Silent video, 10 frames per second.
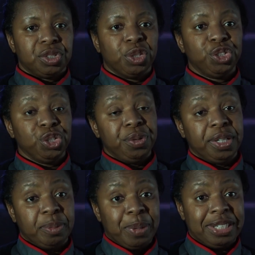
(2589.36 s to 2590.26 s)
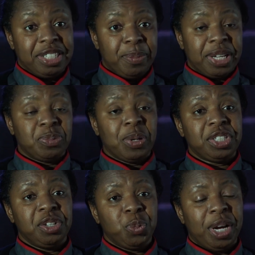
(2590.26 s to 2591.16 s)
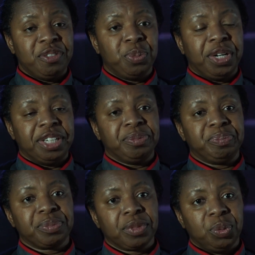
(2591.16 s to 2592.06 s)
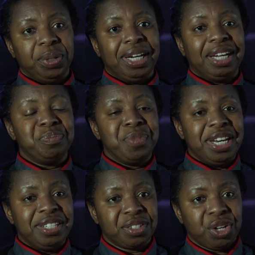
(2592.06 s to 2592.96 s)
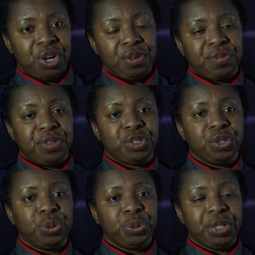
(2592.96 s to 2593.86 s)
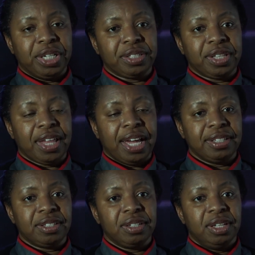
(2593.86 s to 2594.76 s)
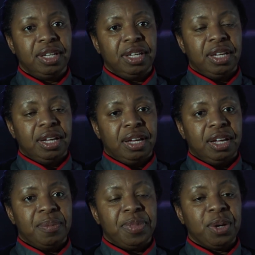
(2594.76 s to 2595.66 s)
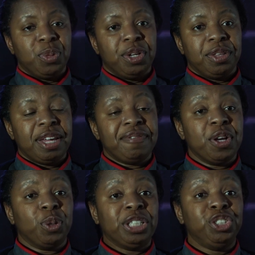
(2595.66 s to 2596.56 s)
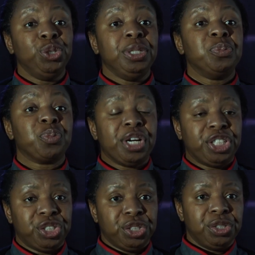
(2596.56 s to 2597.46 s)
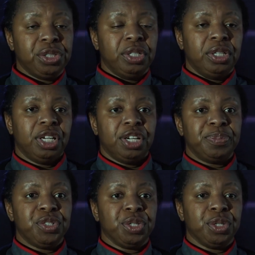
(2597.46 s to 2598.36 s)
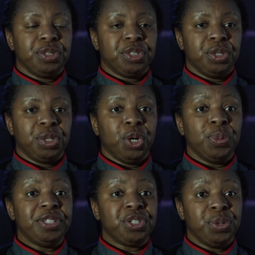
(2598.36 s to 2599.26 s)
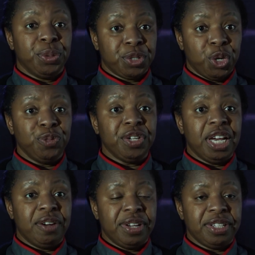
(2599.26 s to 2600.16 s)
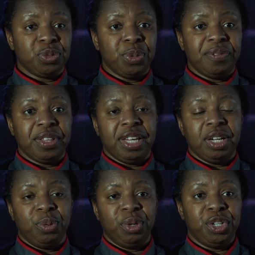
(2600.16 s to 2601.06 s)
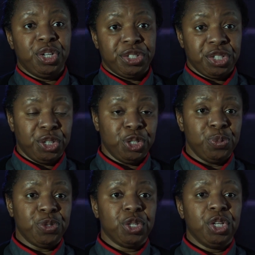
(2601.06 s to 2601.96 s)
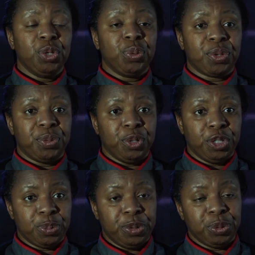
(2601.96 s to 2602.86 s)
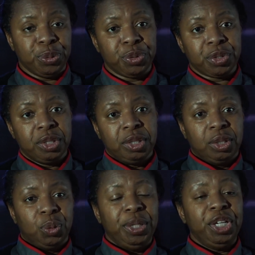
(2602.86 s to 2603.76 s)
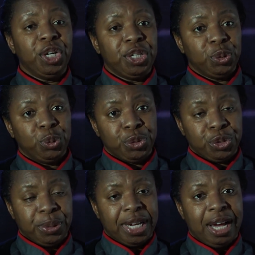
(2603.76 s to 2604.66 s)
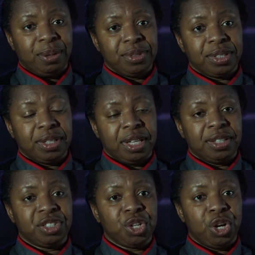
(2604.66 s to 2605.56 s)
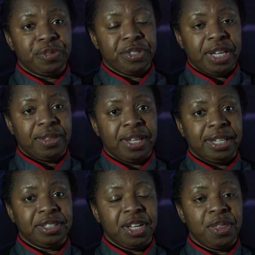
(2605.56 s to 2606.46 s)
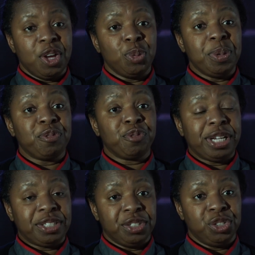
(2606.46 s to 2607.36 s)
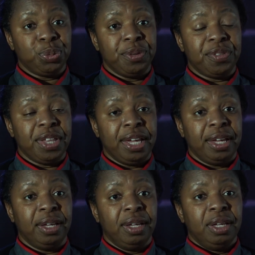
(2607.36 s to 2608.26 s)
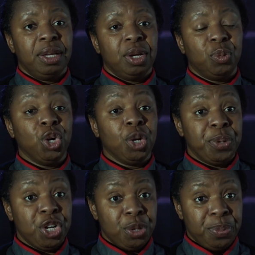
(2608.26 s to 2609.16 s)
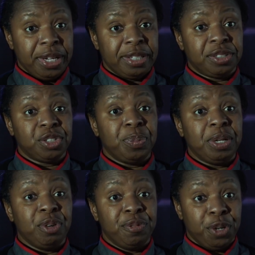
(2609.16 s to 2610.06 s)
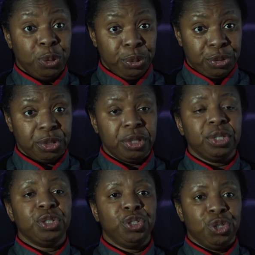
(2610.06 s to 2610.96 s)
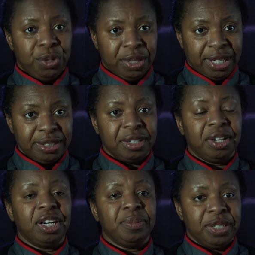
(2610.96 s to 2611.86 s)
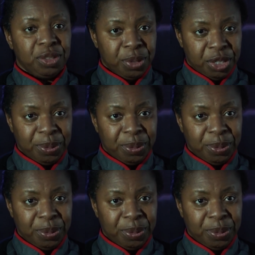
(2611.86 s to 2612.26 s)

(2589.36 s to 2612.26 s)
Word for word: So during the pandemic, especially in wave one, we had many staff that told us that um, they were they felt unduly pressured um, to to go into those COVID areas, whether they were in nursing homes, whether in hospitals. We heard also accounts that staff said that uh, they were being threatened with their work permits to be revoked during that time as well.